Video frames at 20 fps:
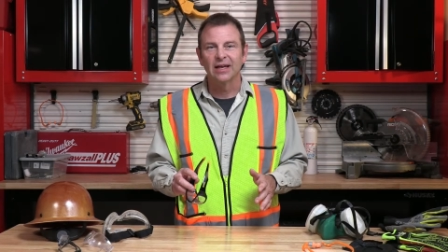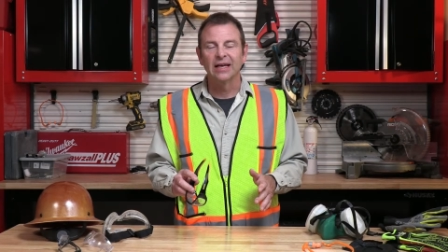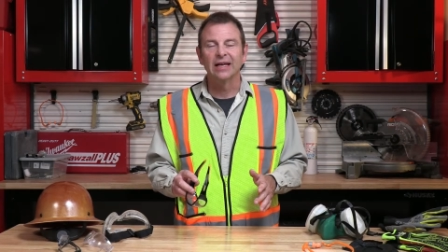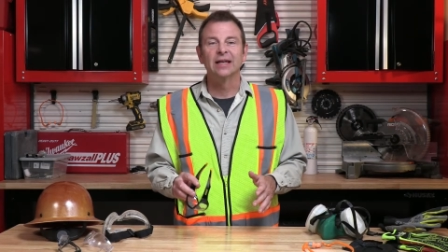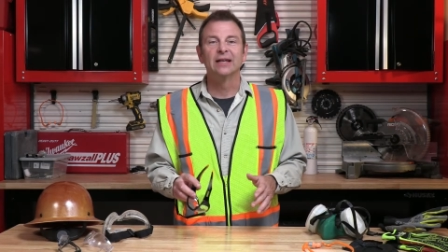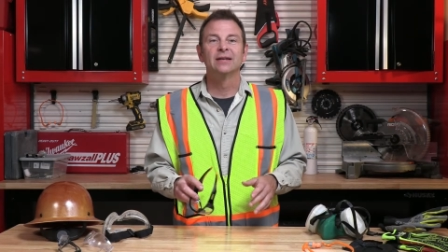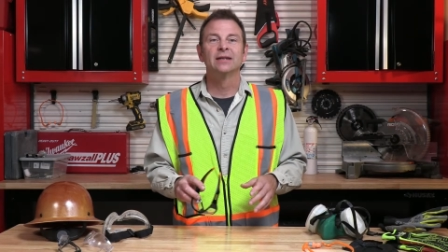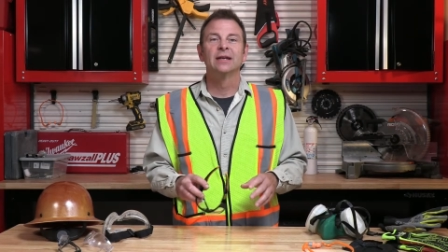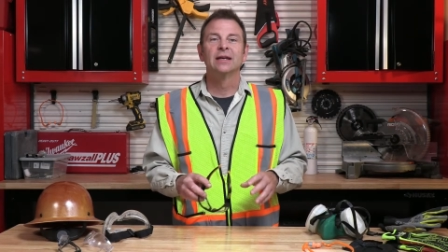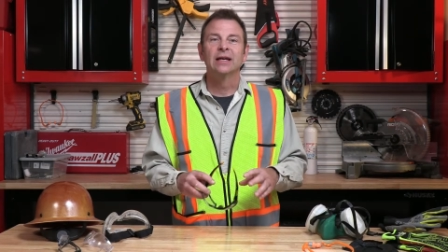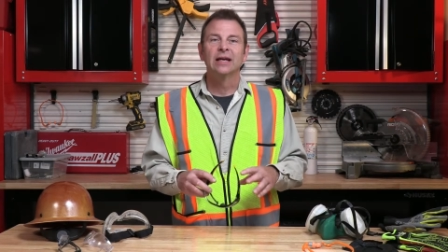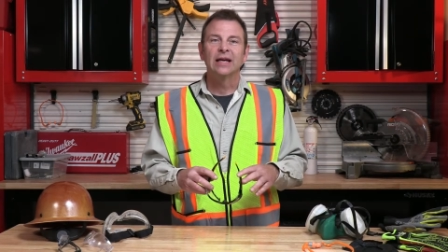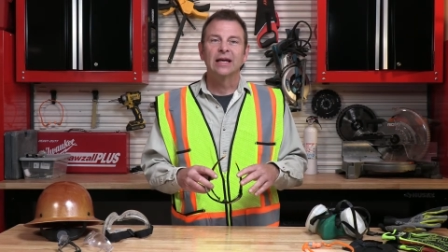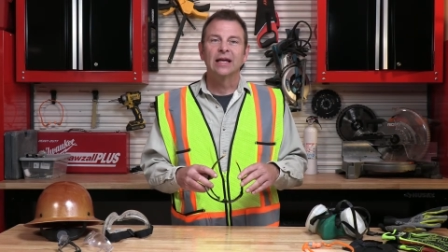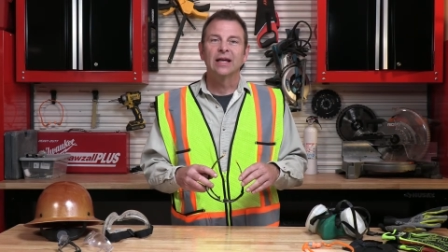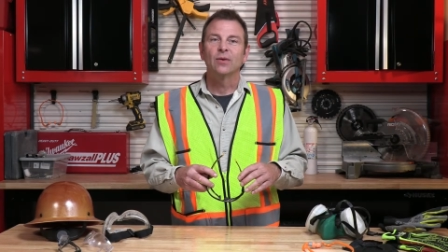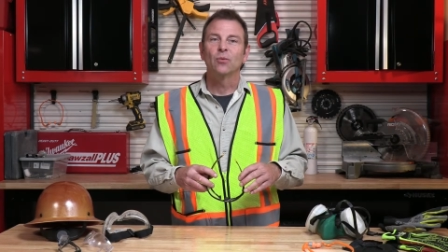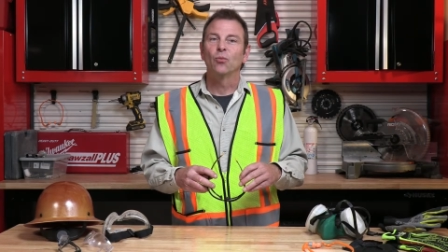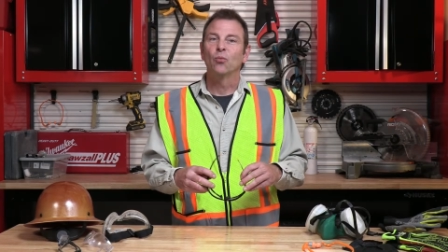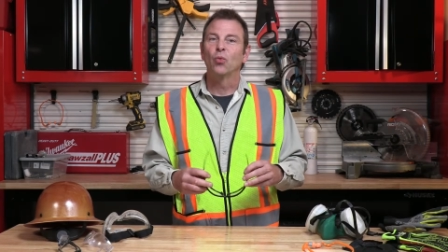And
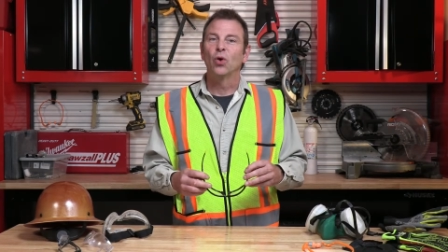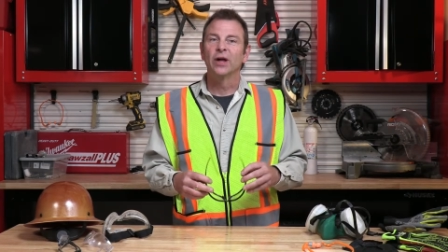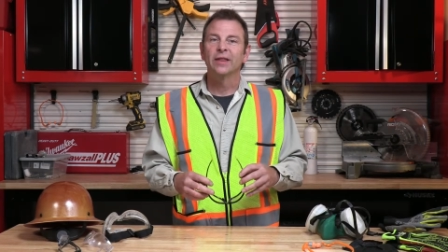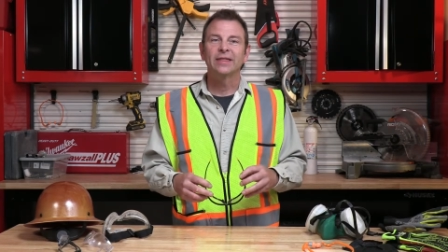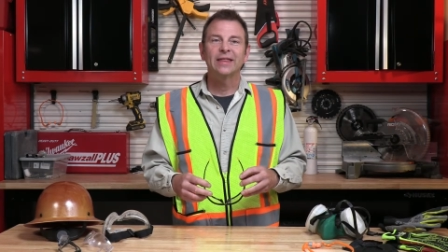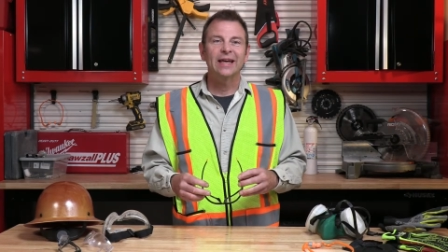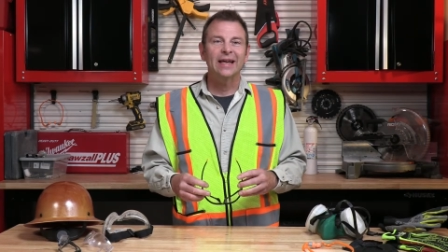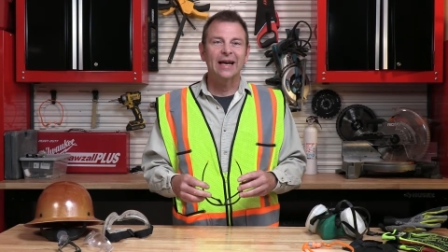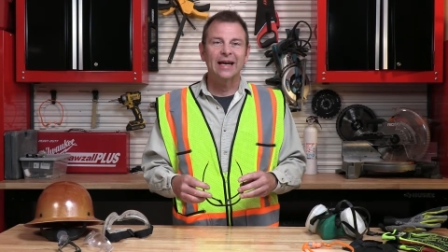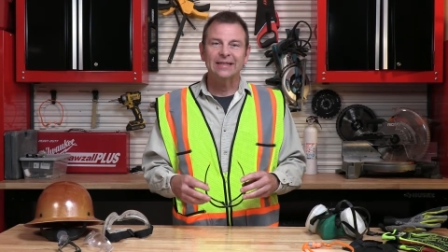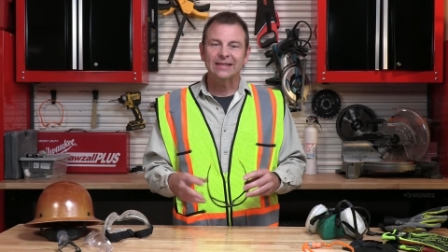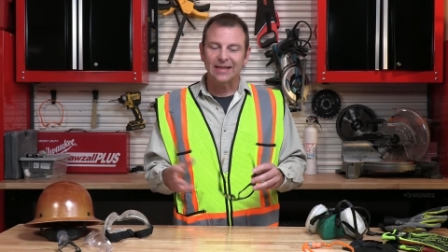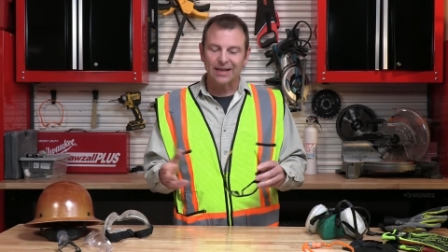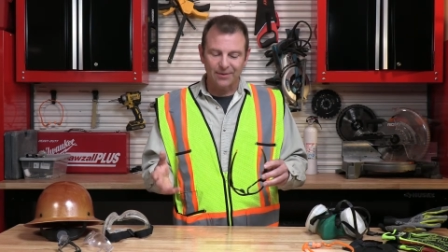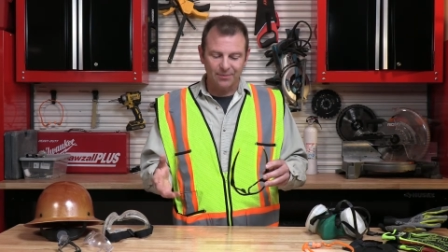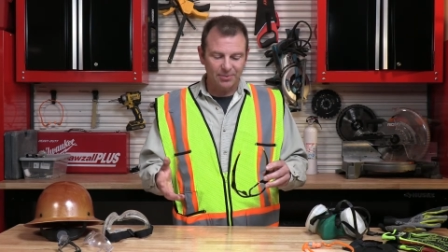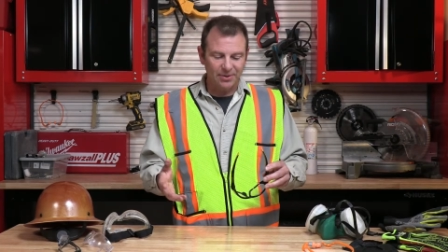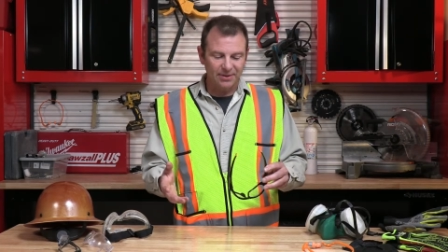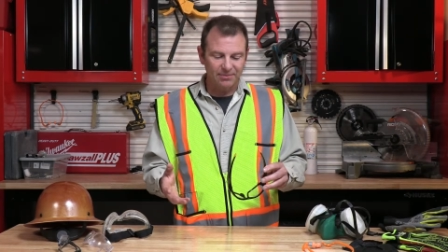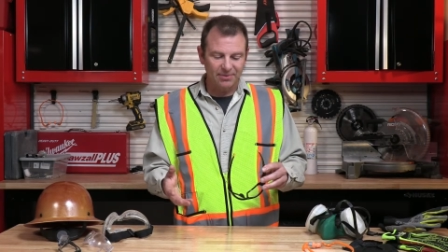one thing I
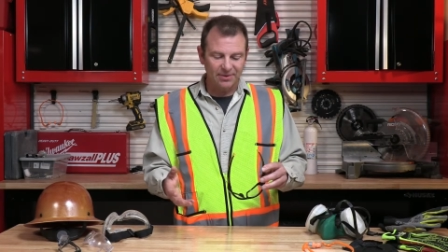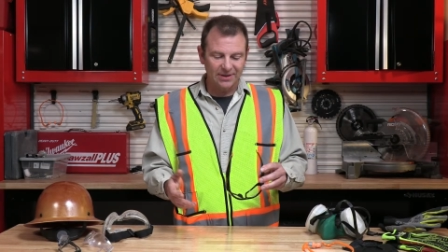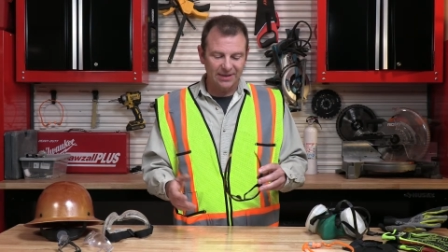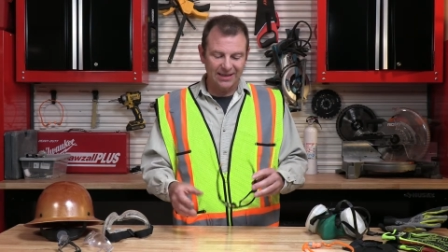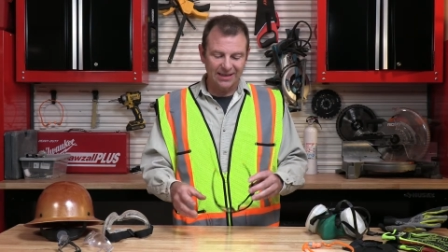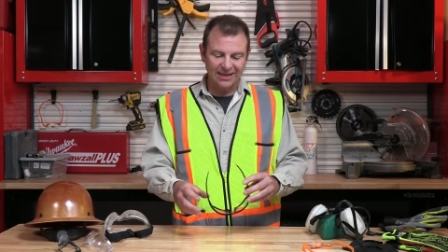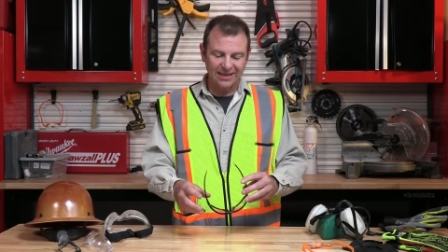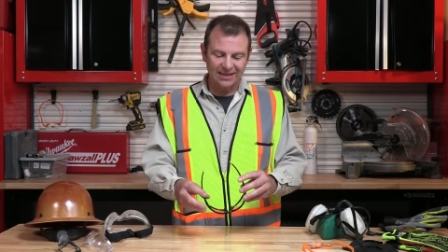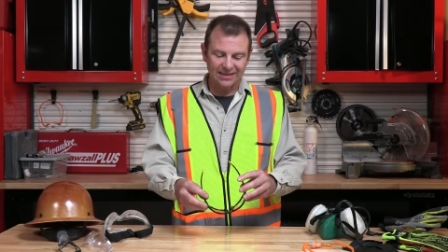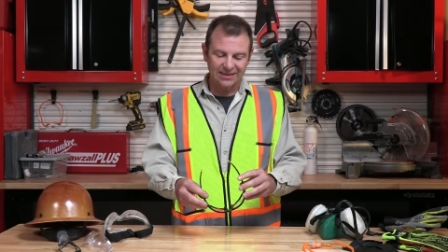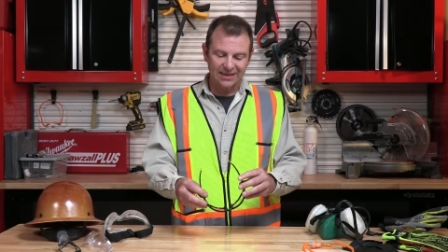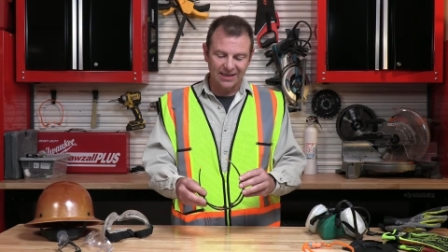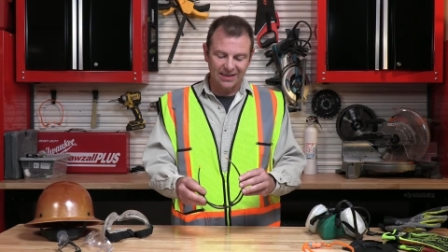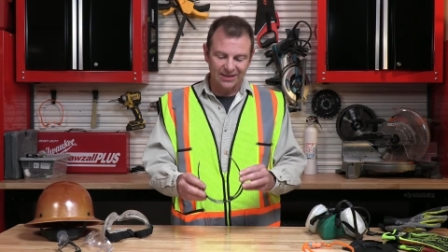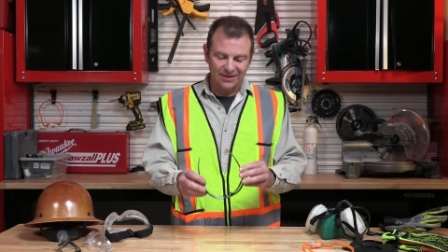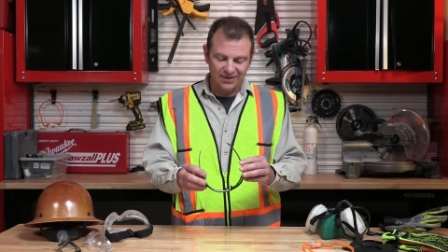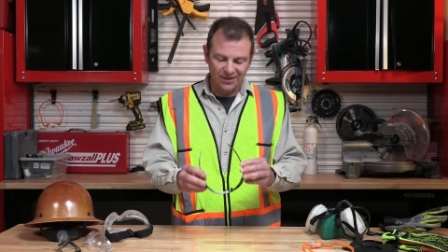tell people is